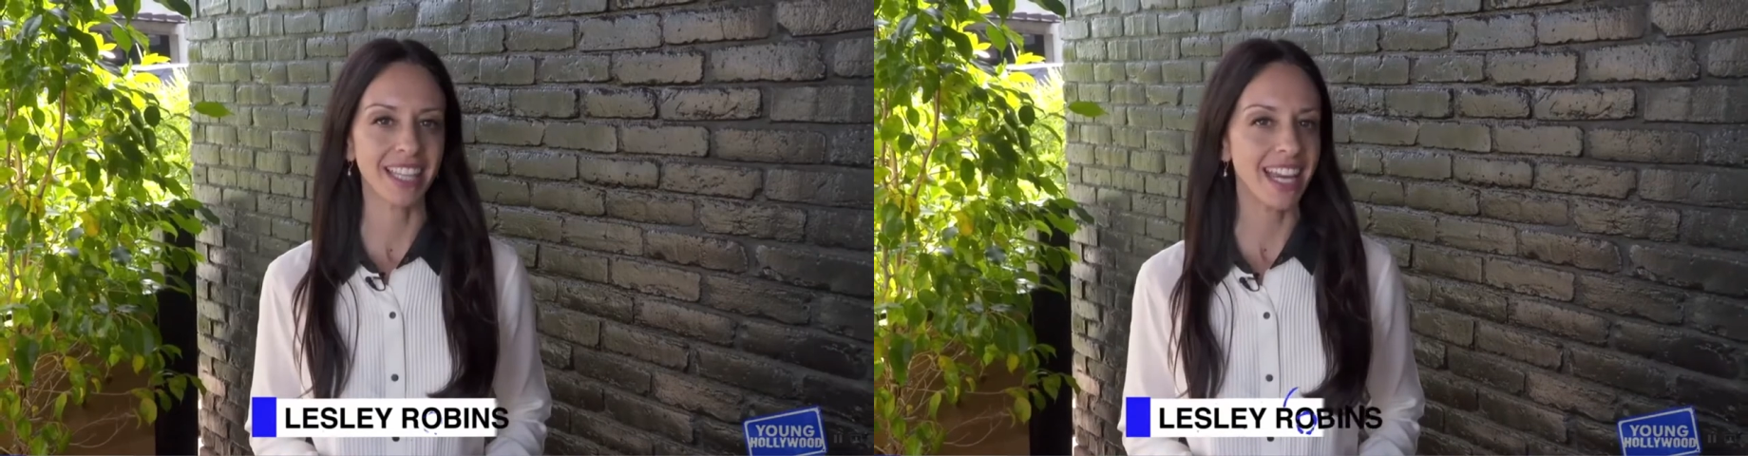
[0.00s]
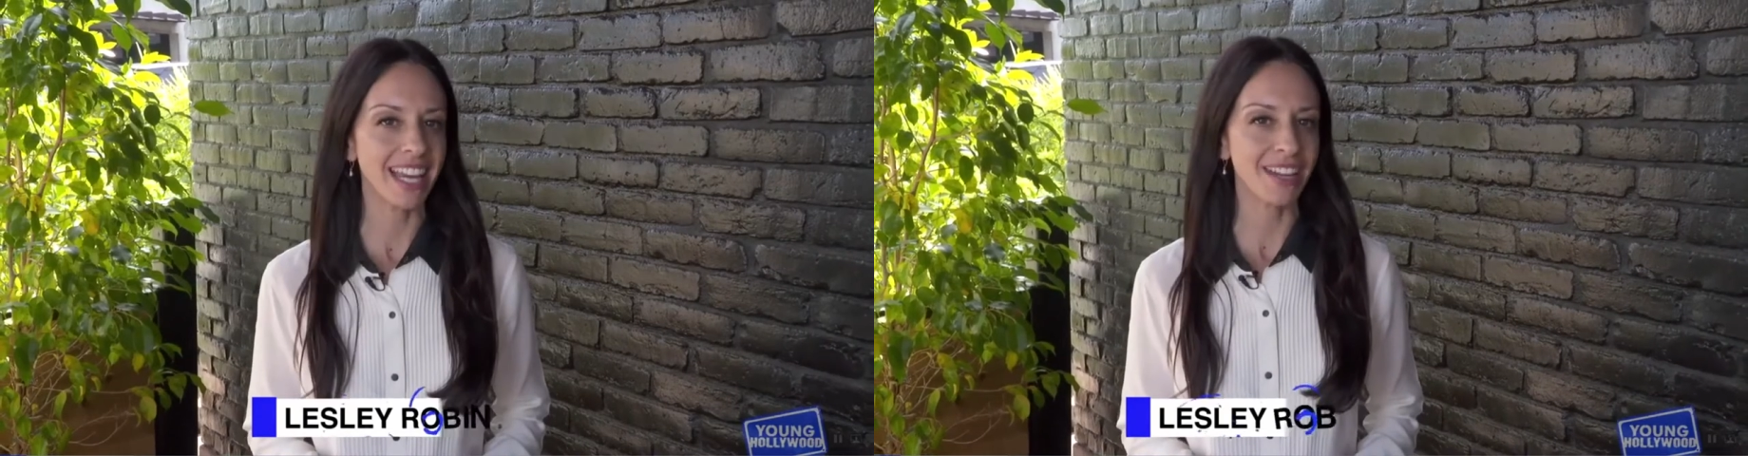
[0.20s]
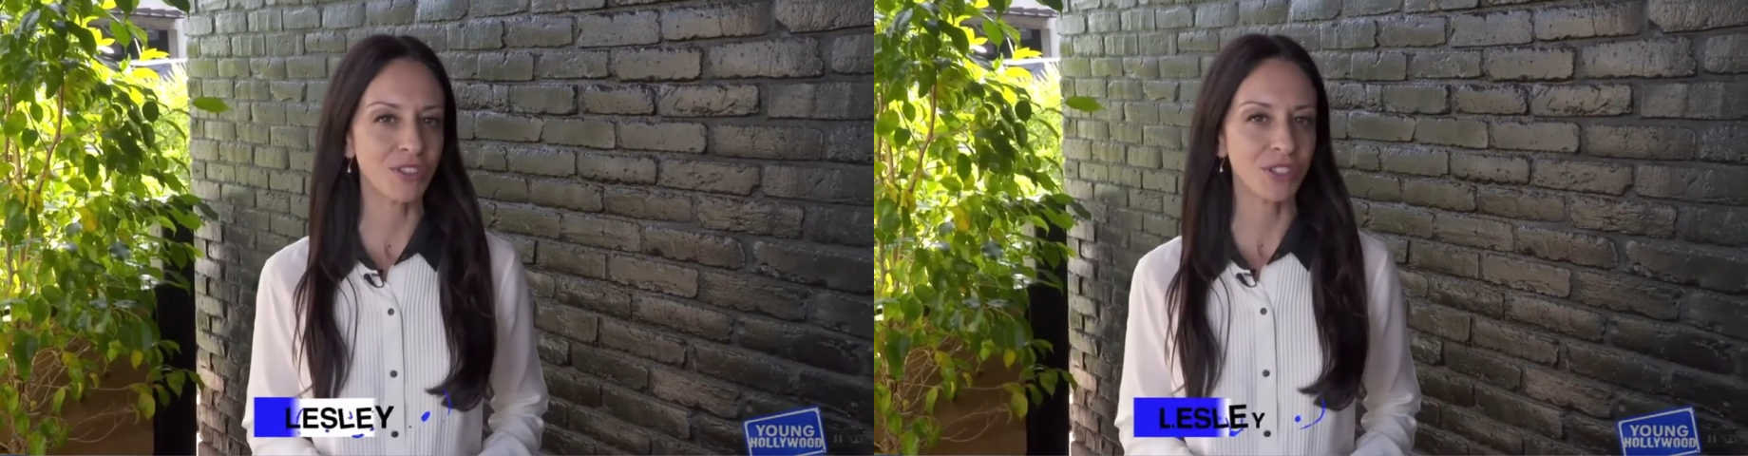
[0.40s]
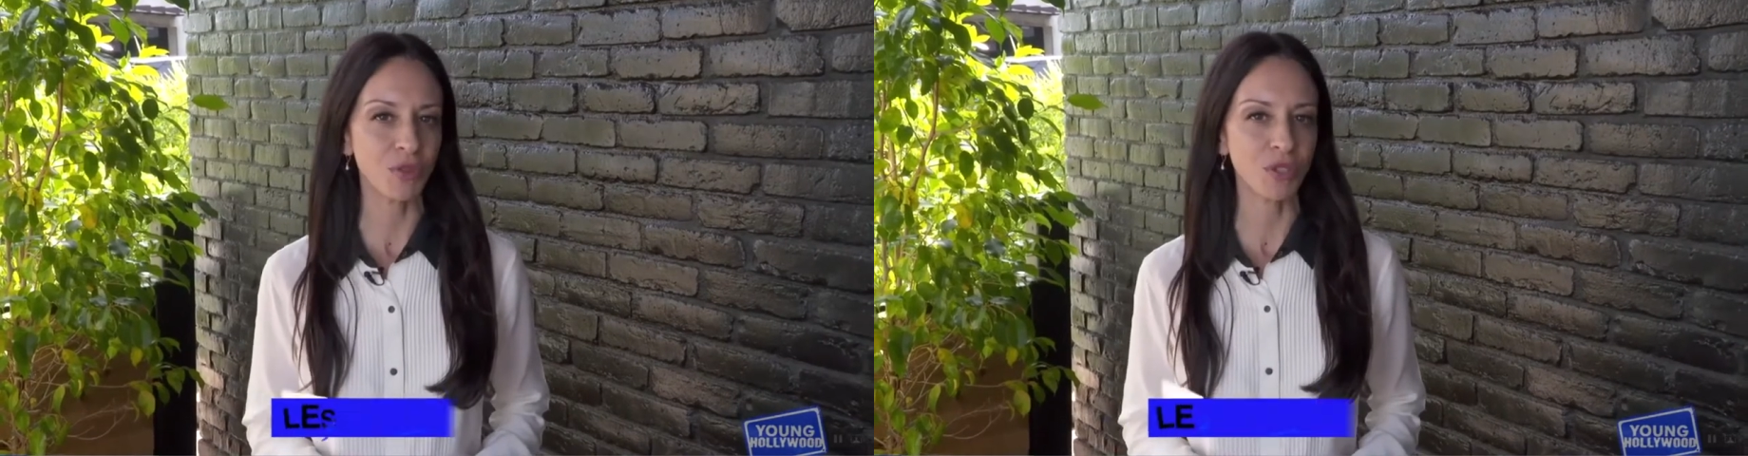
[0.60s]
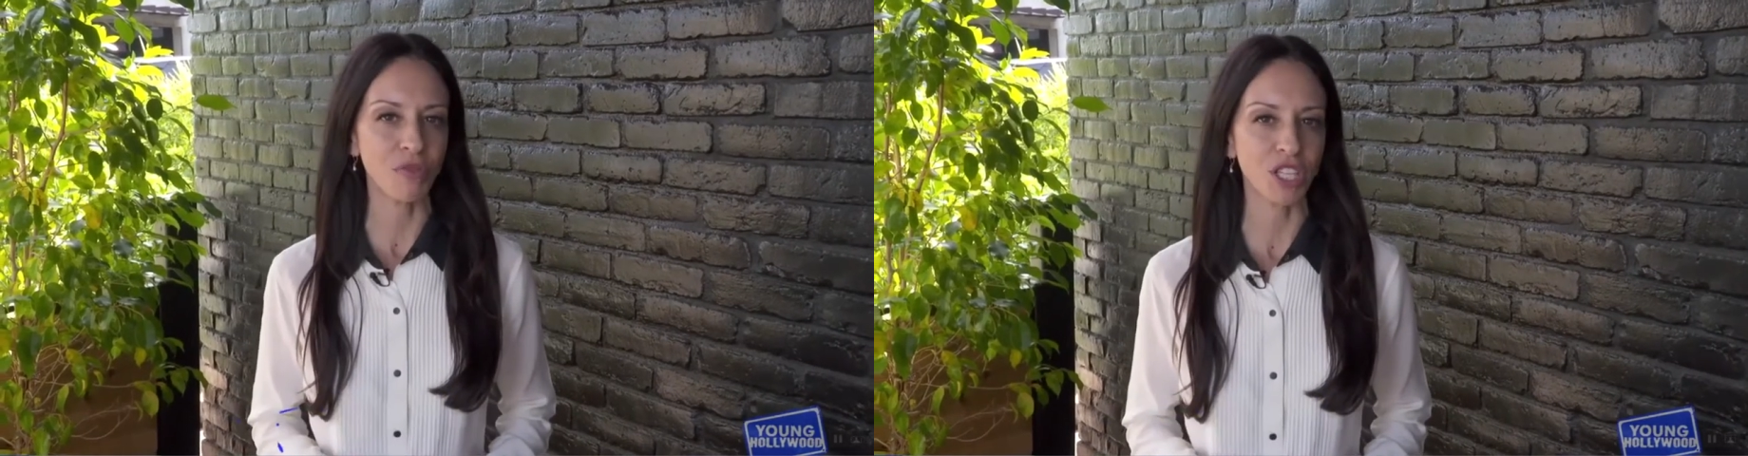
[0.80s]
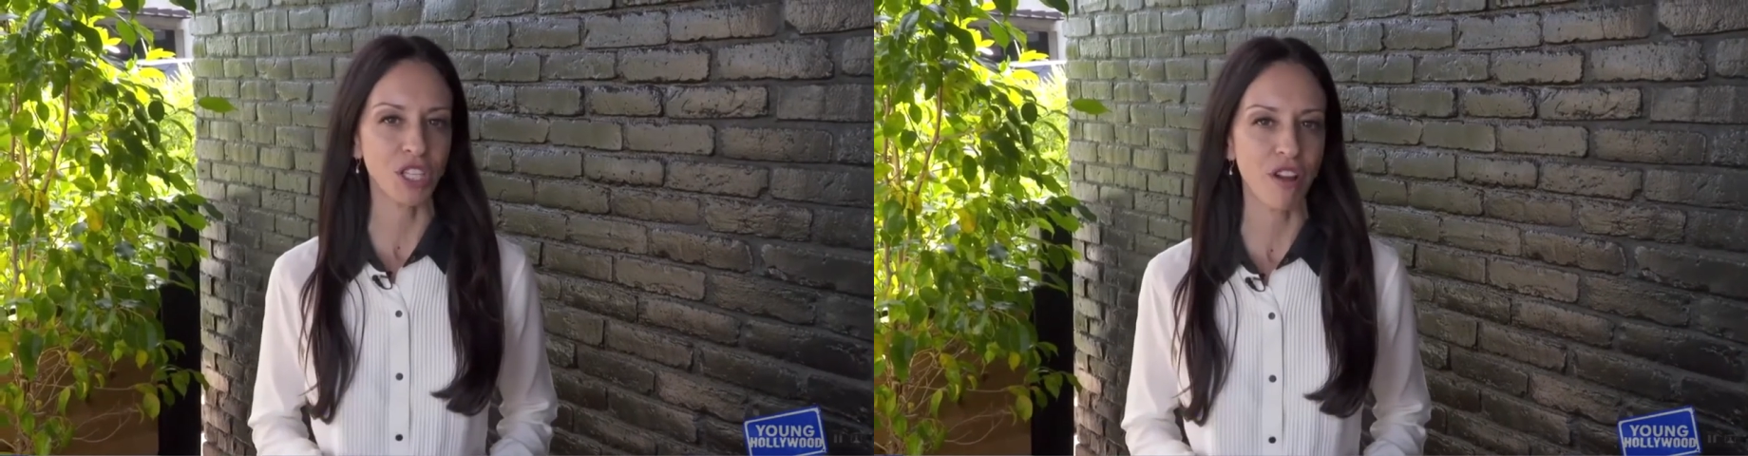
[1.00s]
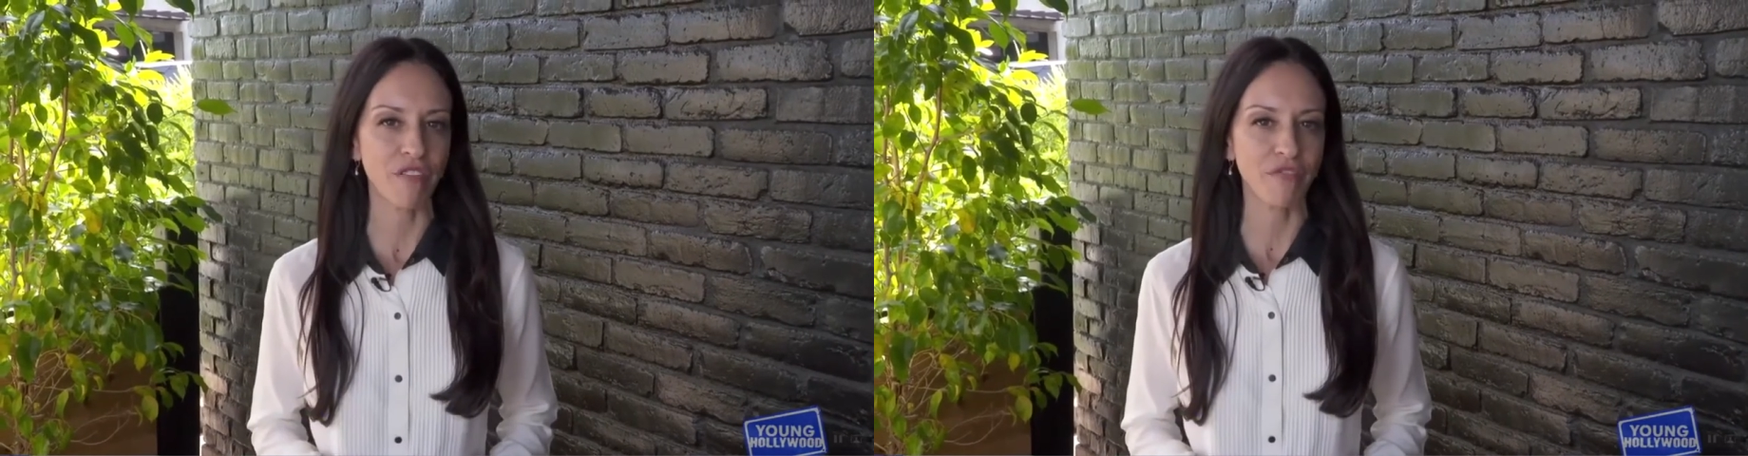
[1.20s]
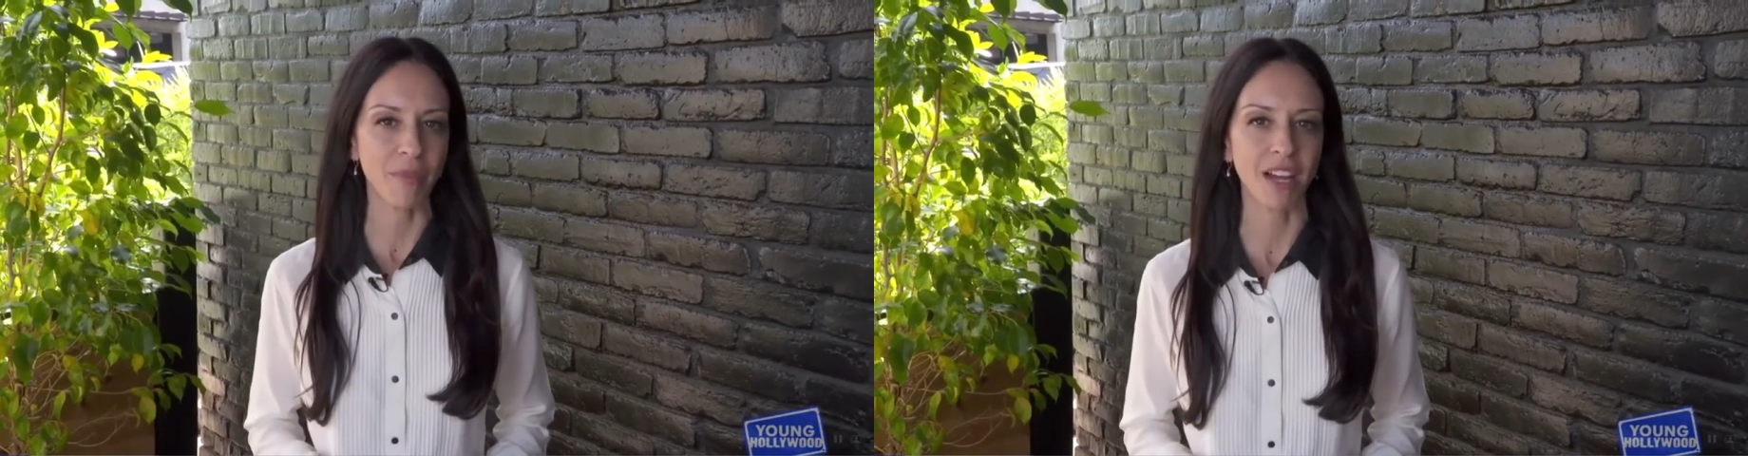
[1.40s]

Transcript: the latest sushi restaurant from the